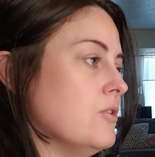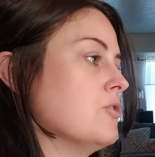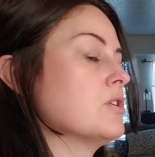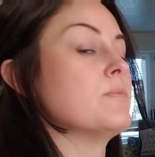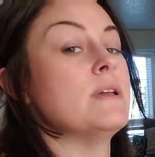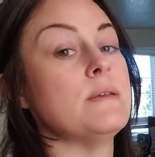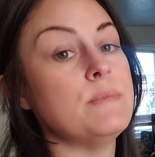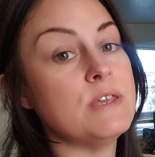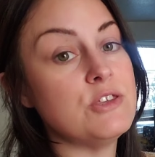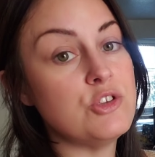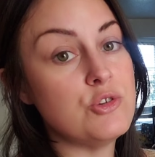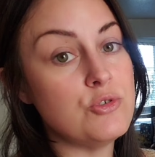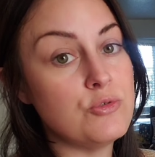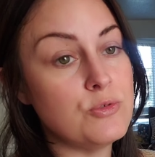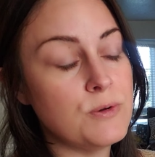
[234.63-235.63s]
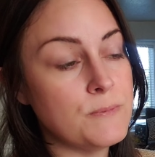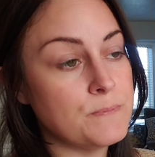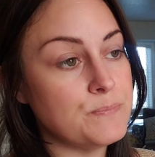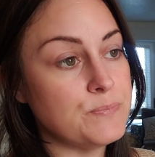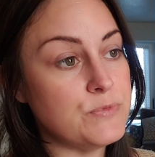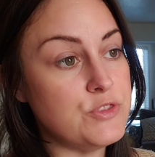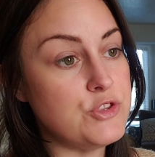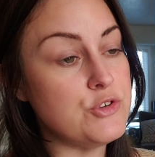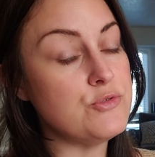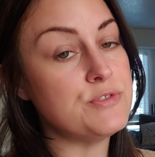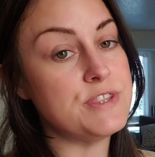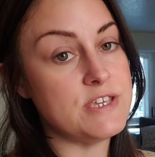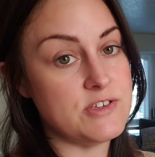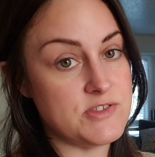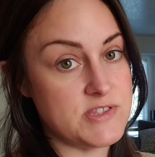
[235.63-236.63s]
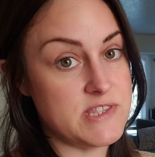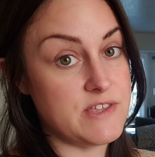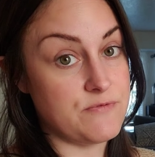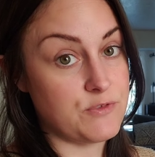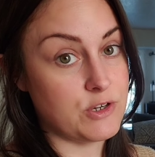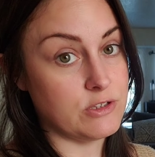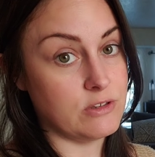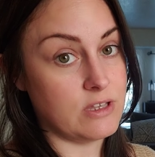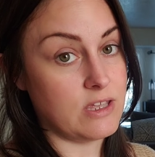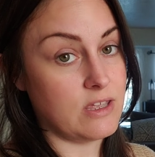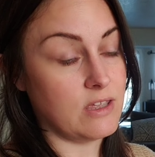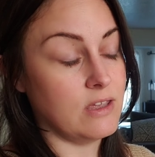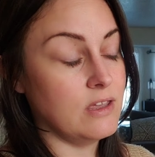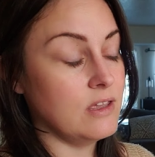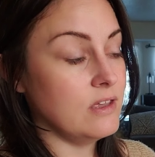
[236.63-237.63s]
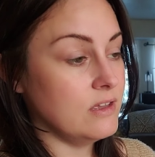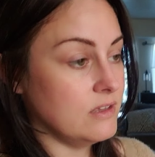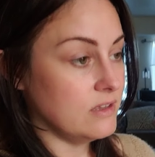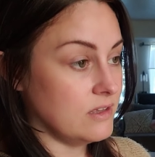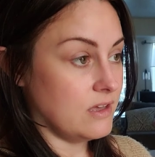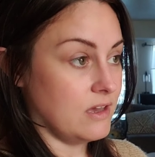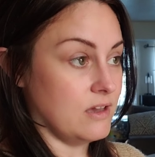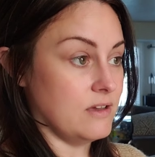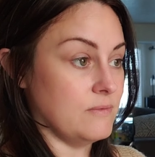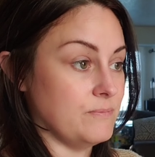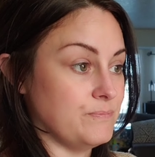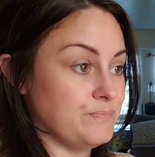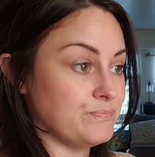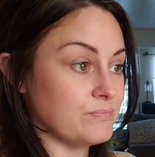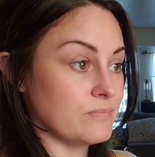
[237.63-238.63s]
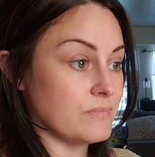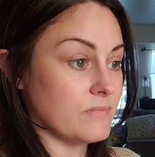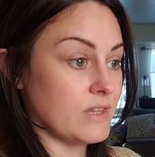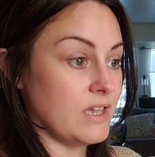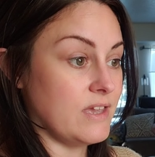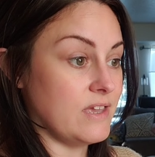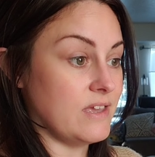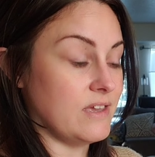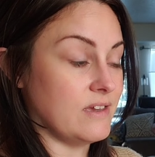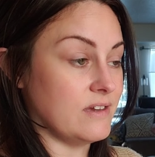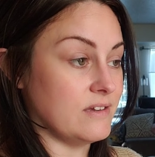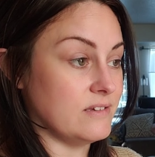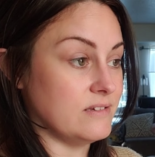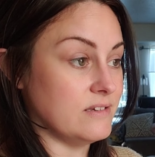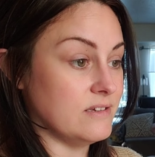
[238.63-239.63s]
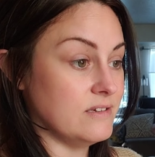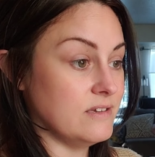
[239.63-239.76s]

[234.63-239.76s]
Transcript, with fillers: Or maybe you do things differently um, and